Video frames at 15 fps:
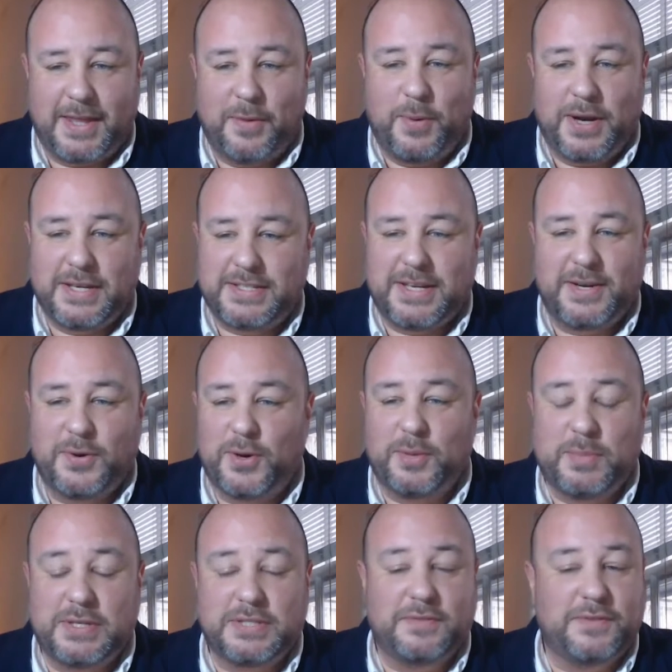want to send
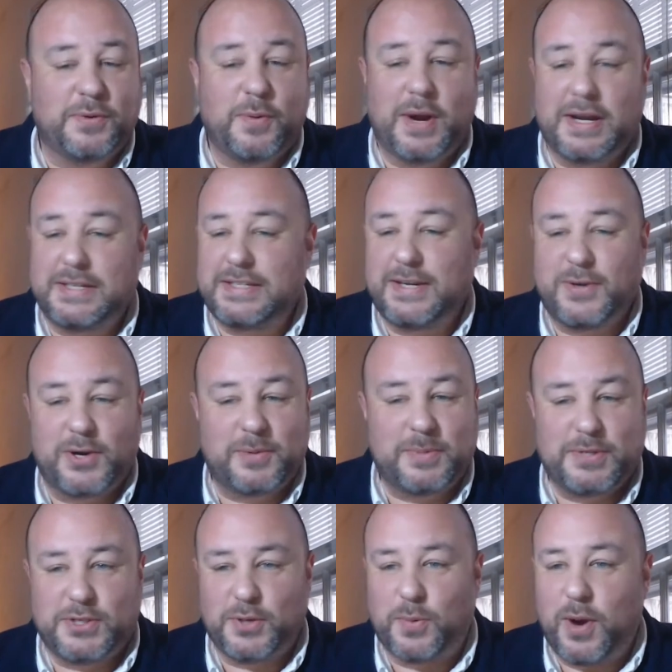ornaments. If you want to send
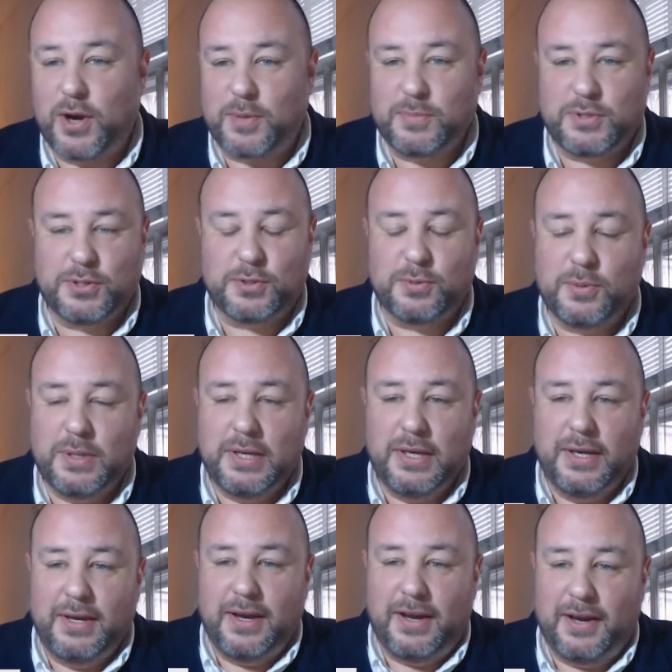ornaments, you're welcome to.
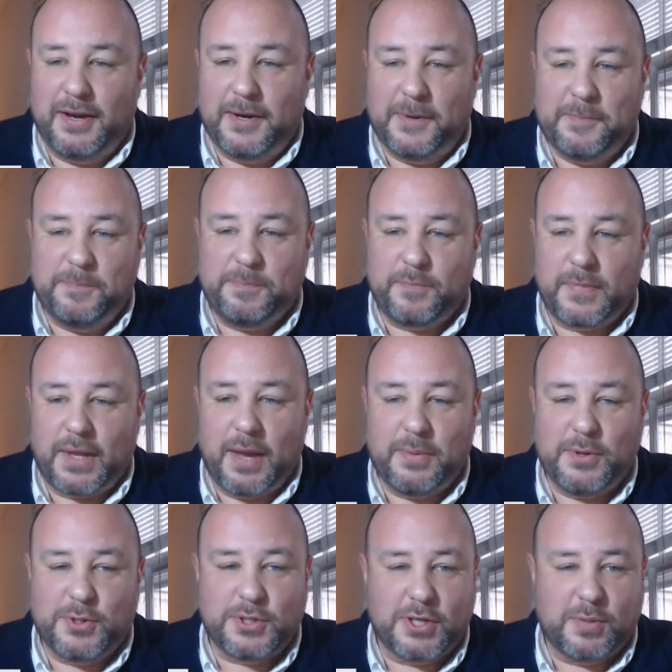I'm
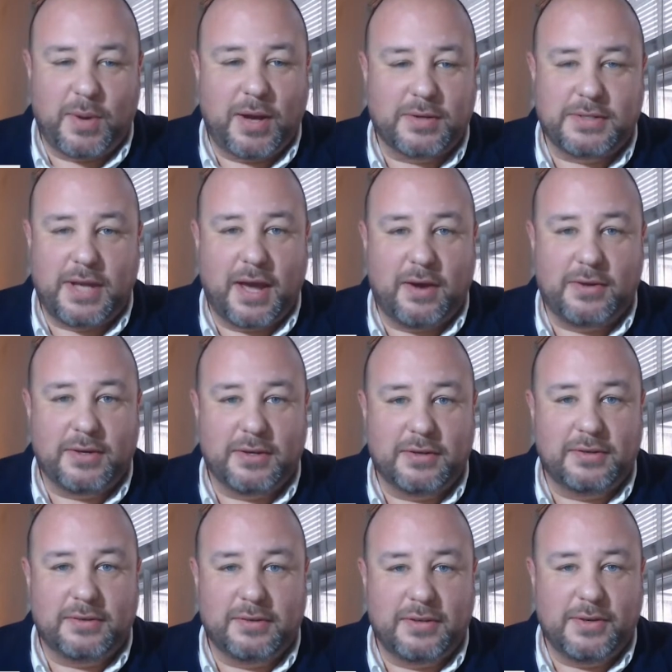usually around town. You
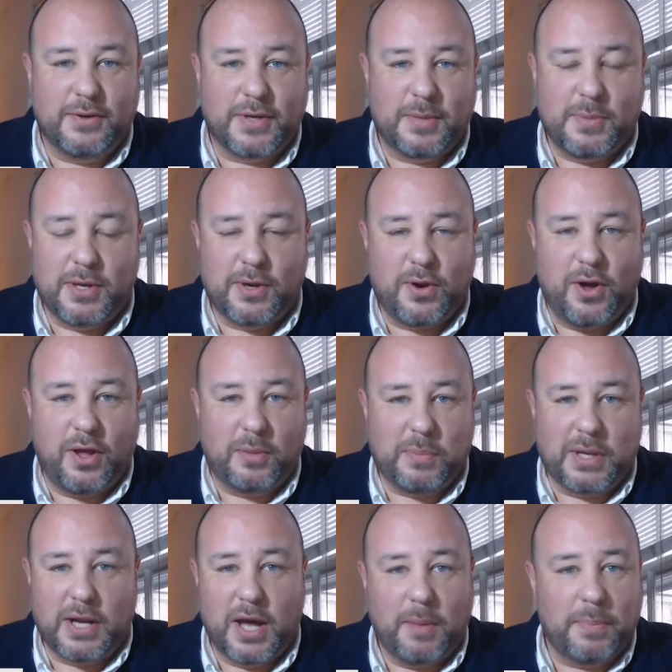can, give me a call and
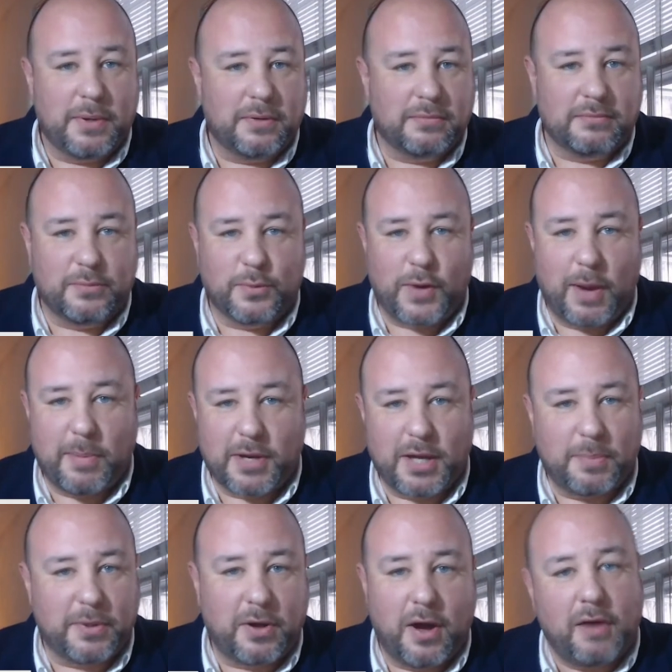meet up, and we'll grab a
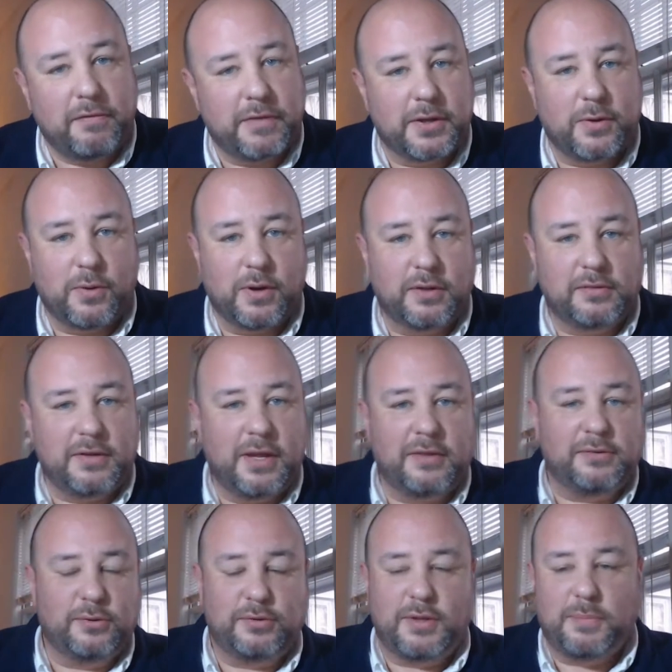cup of coffee at Hornet's
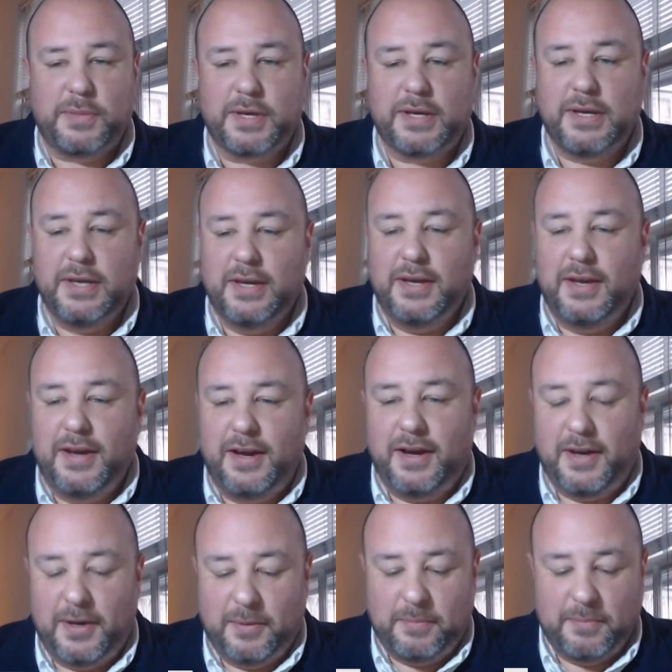Nest or something.
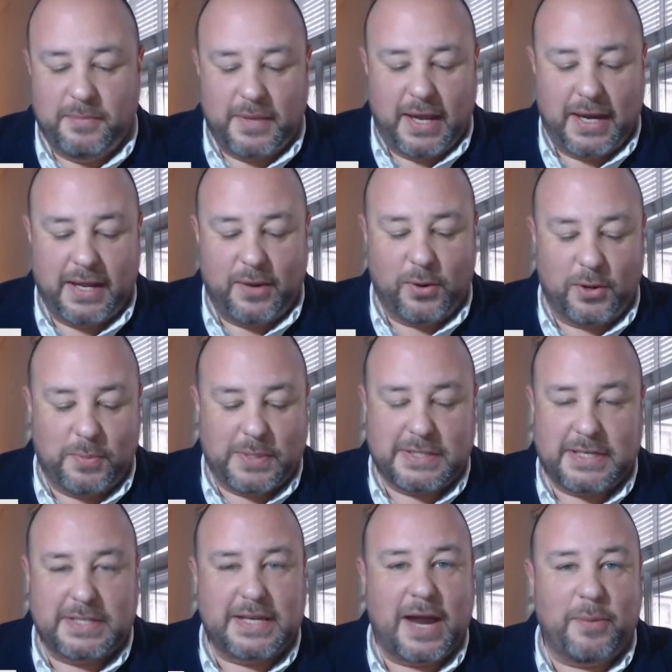Any ornaments
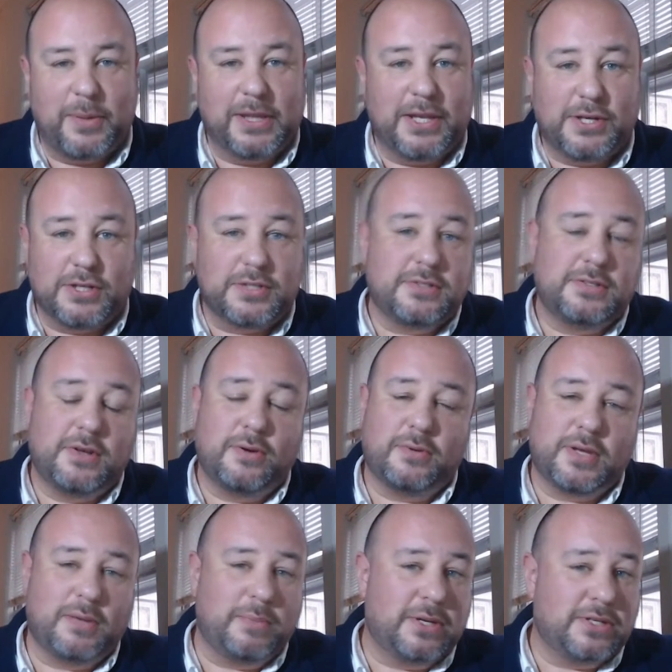that are not religious. Don't
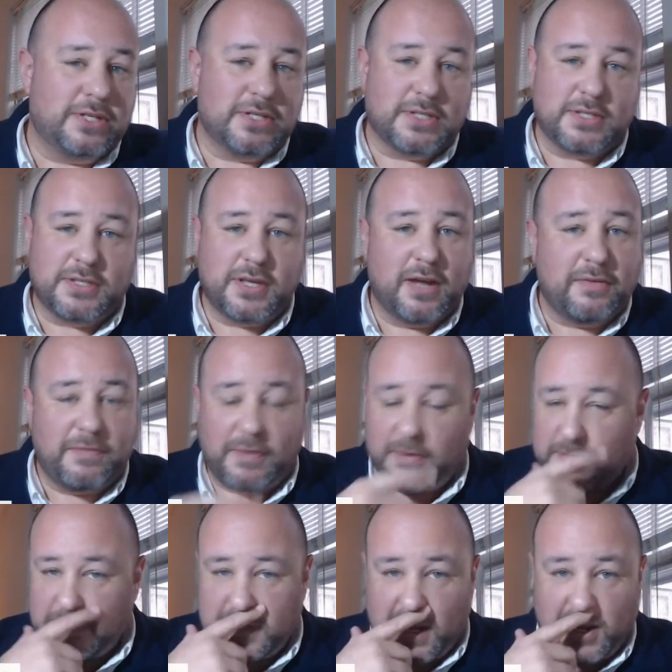give me Jesus stuff. It's
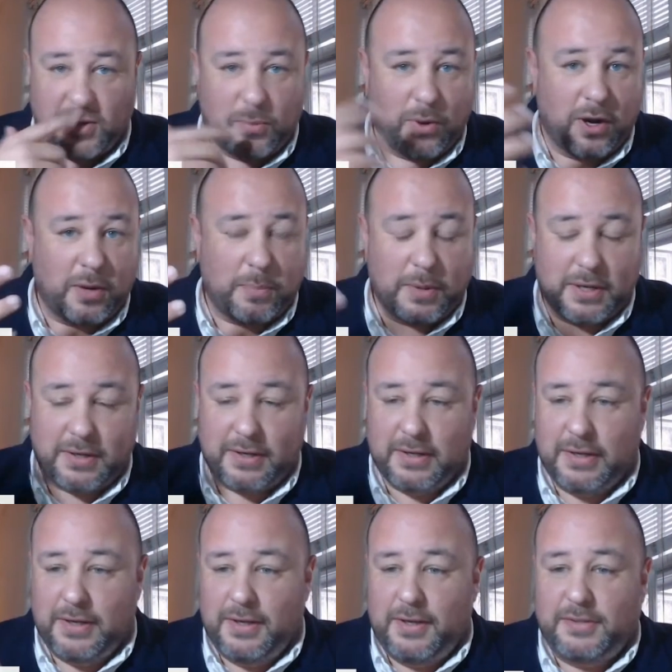just not going to work. But
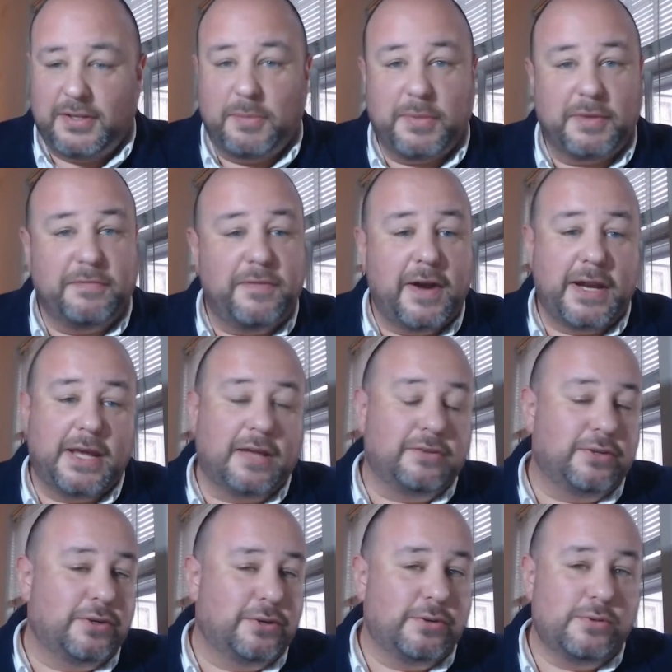something funny, I'll
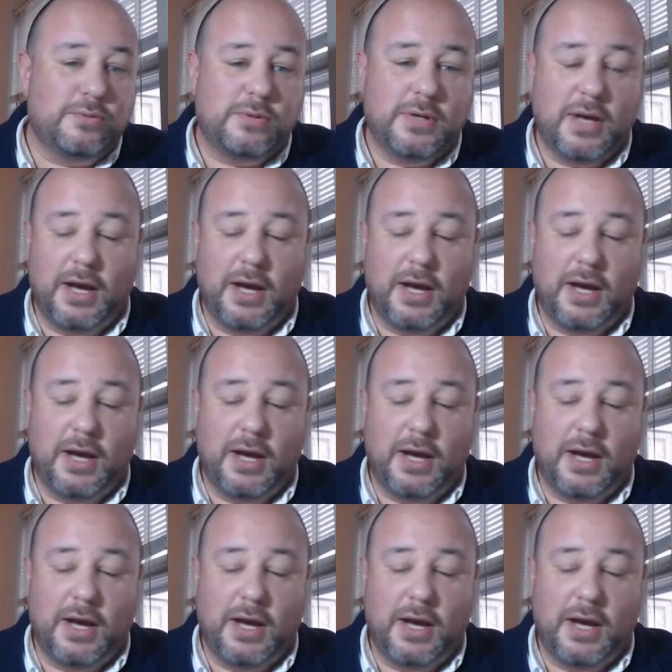do.